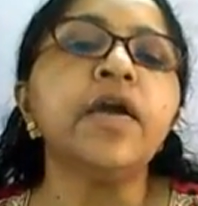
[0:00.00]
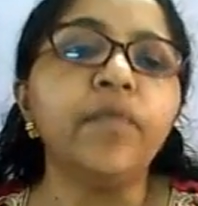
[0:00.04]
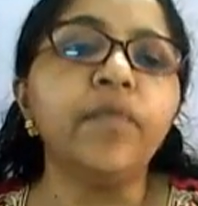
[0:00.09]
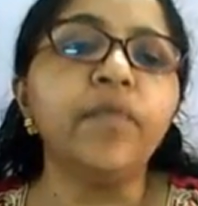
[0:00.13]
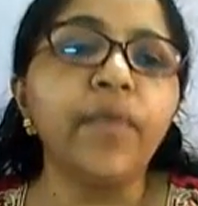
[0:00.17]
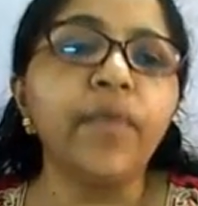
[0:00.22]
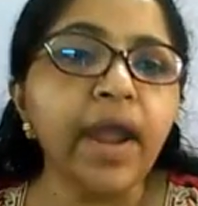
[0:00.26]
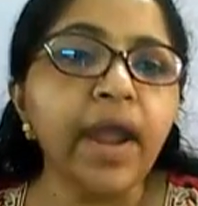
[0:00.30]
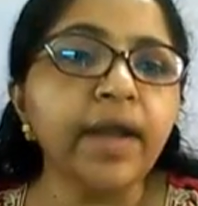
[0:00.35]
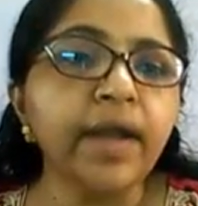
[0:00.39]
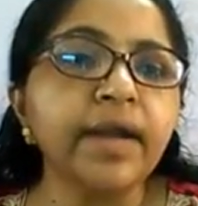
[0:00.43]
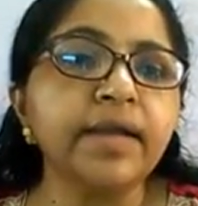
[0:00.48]

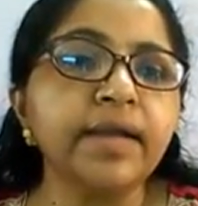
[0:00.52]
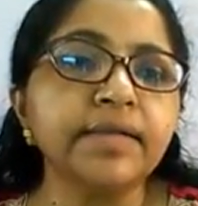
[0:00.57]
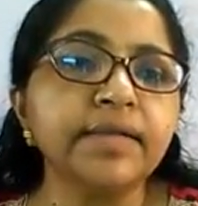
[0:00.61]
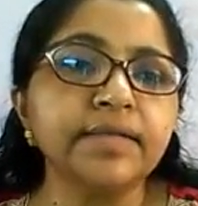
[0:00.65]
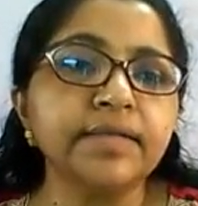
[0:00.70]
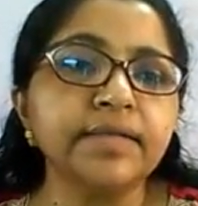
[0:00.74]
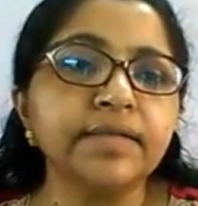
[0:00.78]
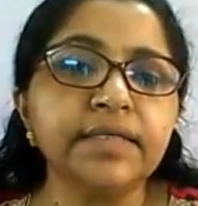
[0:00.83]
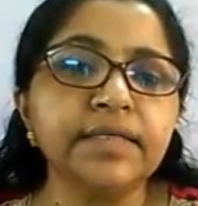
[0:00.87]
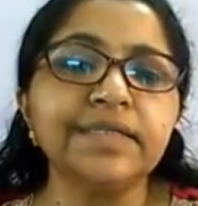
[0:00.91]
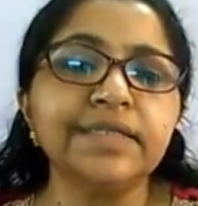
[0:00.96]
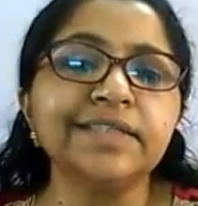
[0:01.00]
whereas
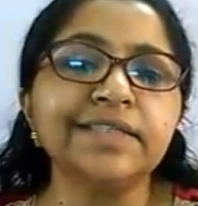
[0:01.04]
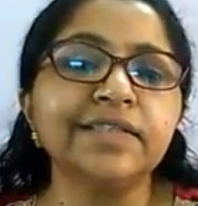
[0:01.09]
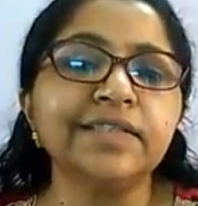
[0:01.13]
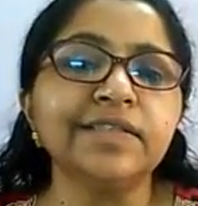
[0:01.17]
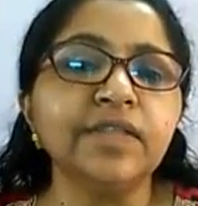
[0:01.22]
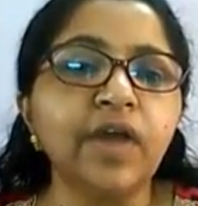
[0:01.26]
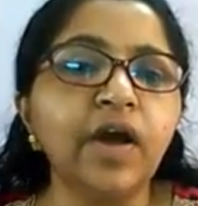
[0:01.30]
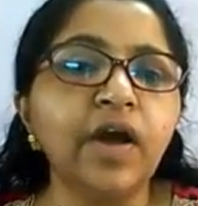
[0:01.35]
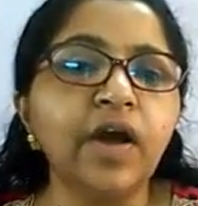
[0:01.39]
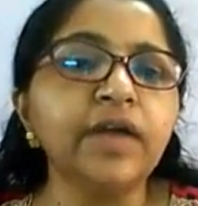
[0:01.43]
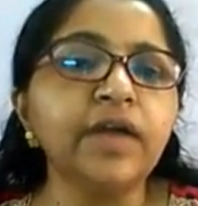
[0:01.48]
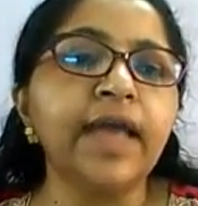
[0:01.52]
it is
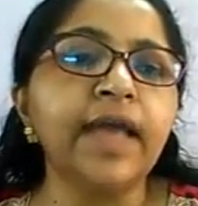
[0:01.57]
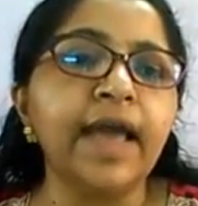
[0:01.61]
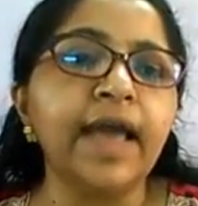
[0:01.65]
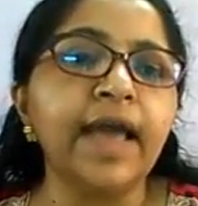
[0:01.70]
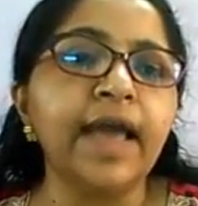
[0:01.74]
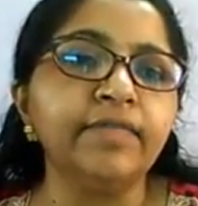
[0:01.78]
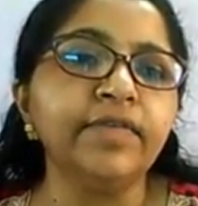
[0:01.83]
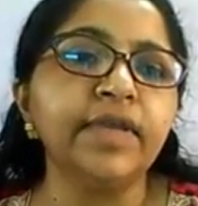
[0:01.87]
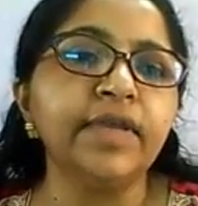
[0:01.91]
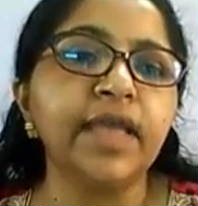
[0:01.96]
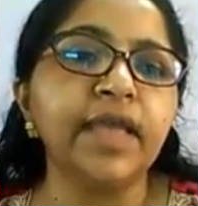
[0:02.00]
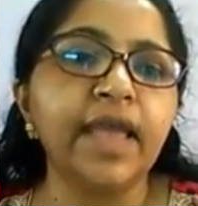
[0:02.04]
not
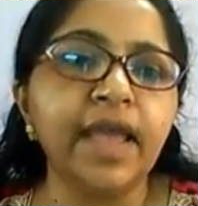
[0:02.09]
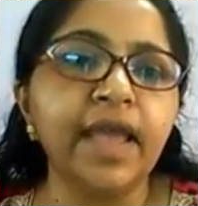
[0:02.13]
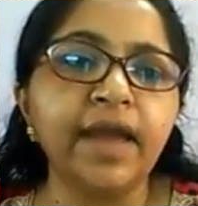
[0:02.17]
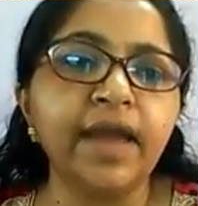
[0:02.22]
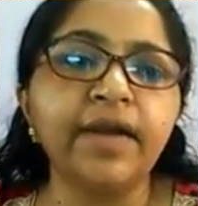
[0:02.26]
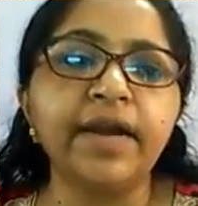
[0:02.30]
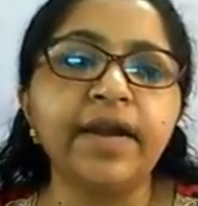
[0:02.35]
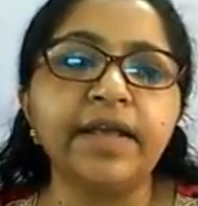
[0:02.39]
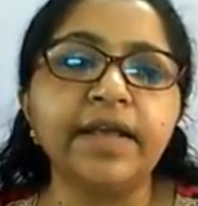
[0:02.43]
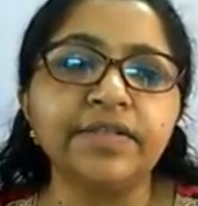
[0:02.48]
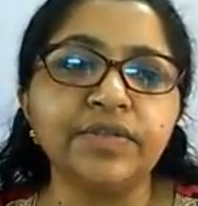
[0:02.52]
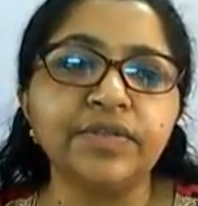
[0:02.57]
having a
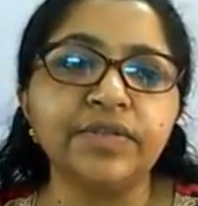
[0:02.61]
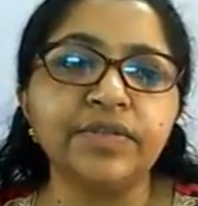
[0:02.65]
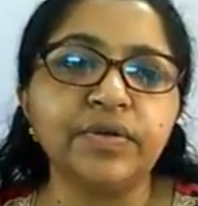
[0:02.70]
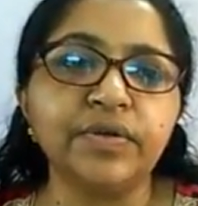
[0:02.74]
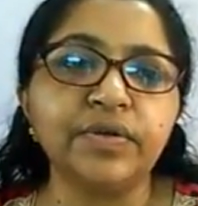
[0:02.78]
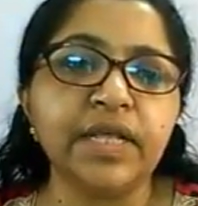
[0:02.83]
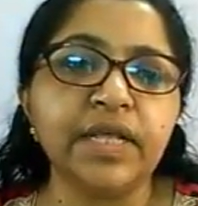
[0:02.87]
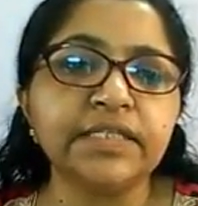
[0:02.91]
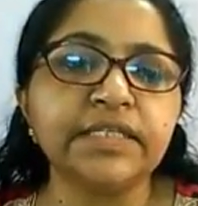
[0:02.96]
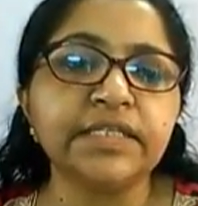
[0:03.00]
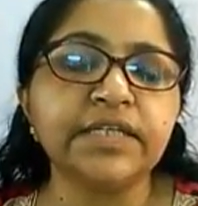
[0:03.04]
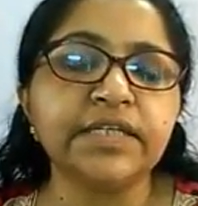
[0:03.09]

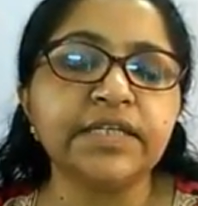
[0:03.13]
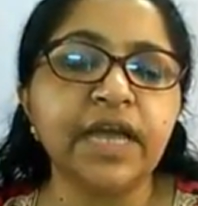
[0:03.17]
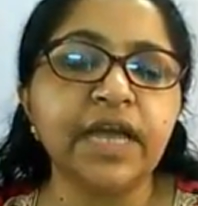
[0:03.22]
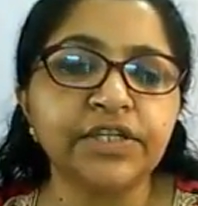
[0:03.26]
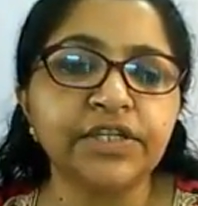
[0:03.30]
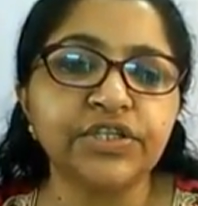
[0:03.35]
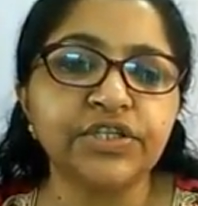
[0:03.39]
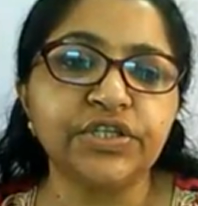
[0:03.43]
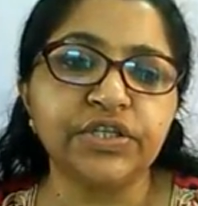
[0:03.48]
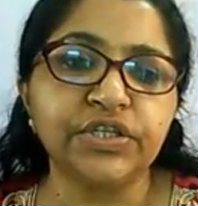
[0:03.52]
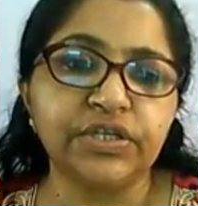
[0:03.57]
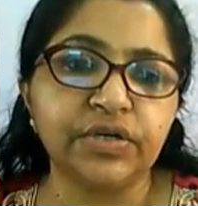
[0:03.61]
resonance
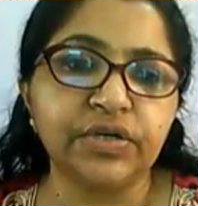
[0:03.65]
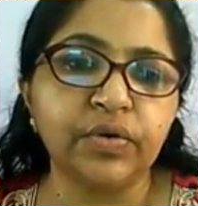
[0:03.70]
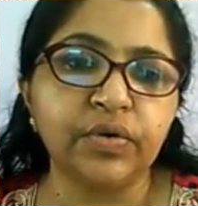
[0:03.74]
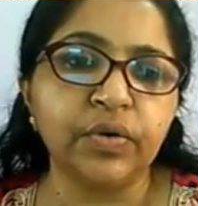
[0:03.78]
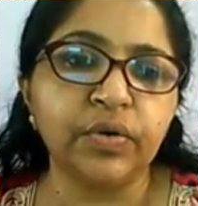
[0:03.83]
structure.